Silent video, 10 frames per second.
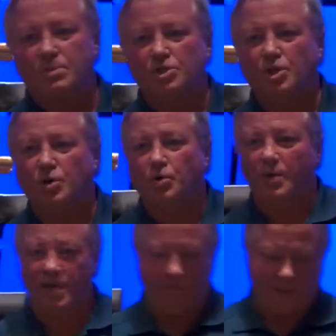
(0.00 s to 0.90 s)
So
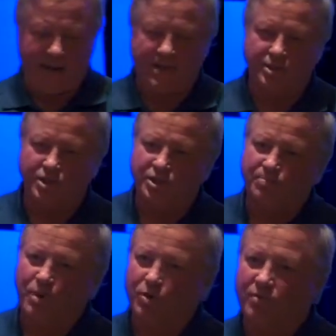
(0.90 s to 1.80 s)
it manages
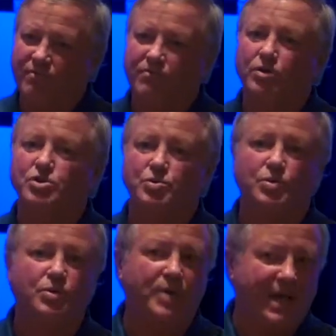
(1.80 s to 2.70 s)
both
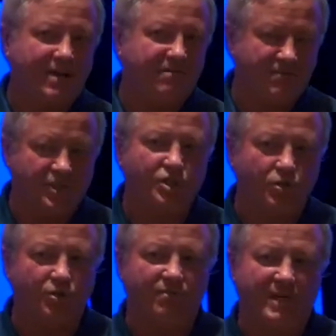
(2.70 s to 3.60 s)
virtual and
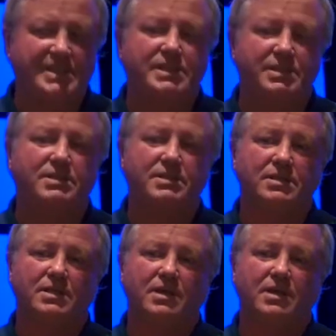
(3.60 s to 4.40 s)
physical devices.